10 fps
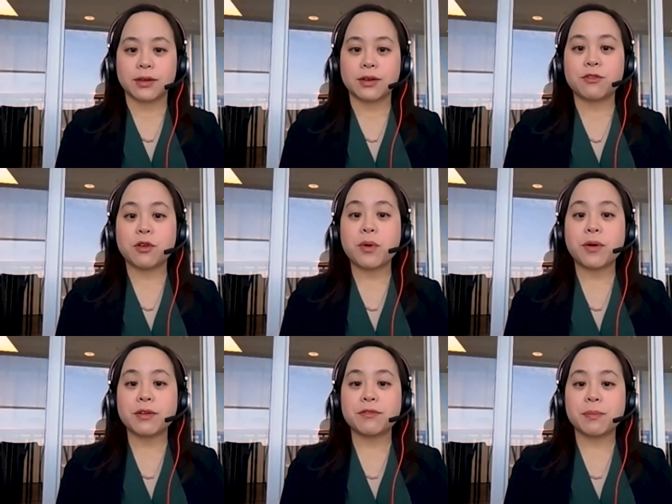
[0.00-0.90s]
For more
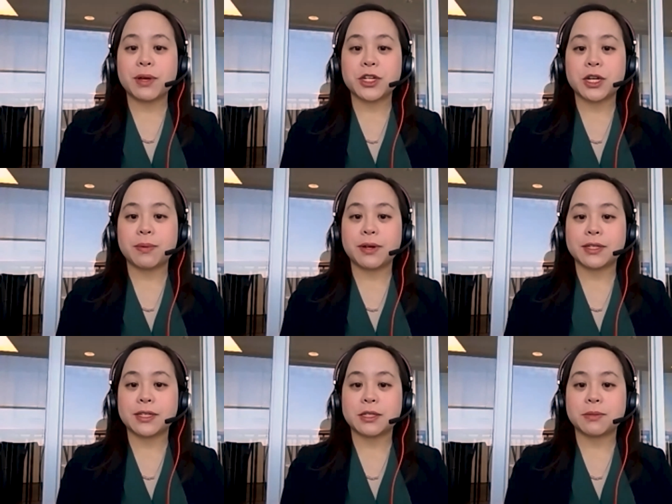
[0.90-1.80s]
information about
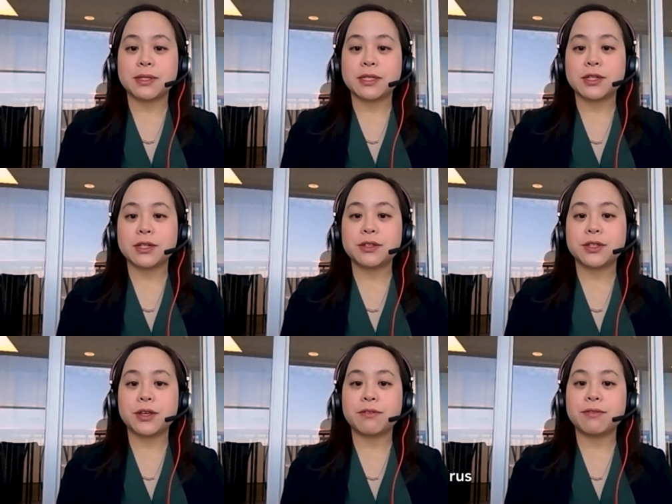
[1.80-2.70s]
assessment centers,
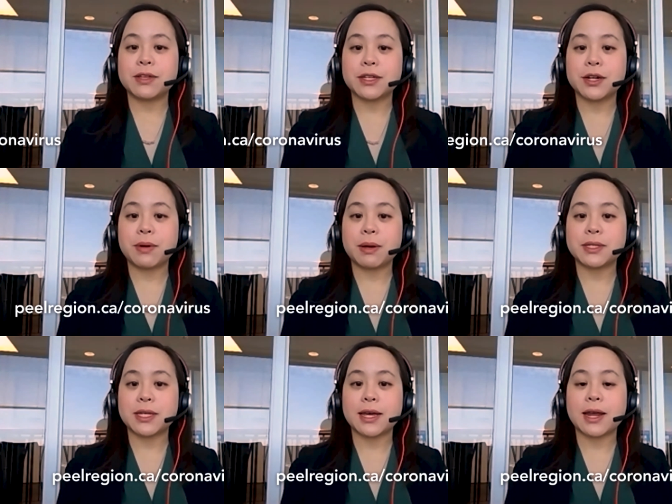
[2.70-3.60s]
you can visit our
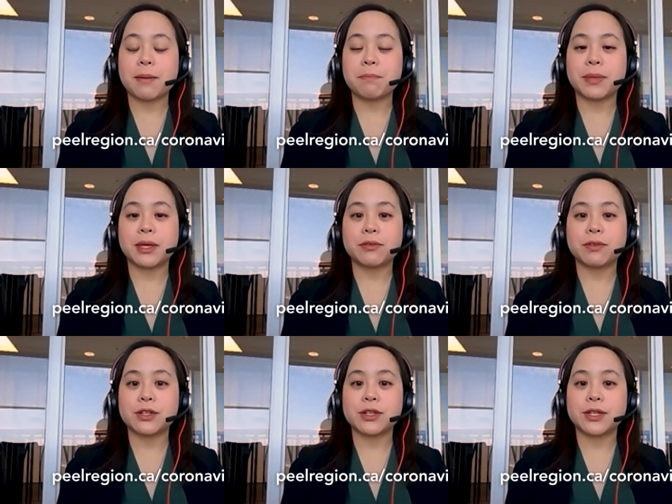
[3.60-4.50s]
website at
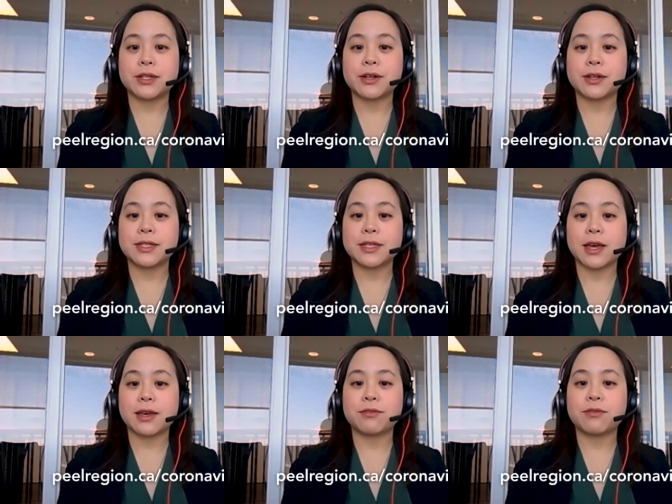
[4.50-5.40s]

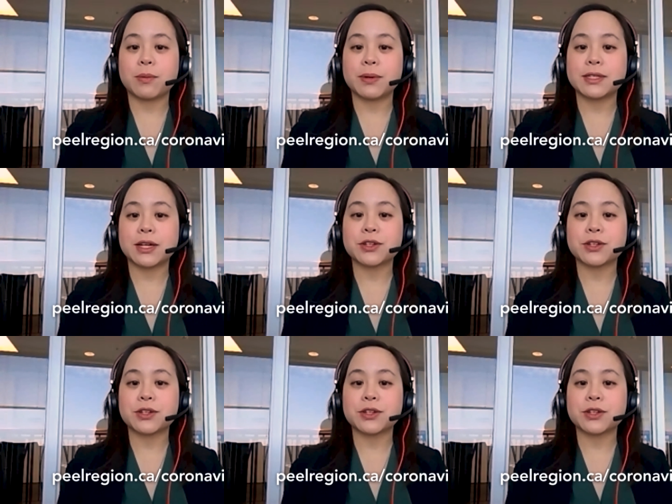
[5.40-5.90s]
peelregion.ca forward slash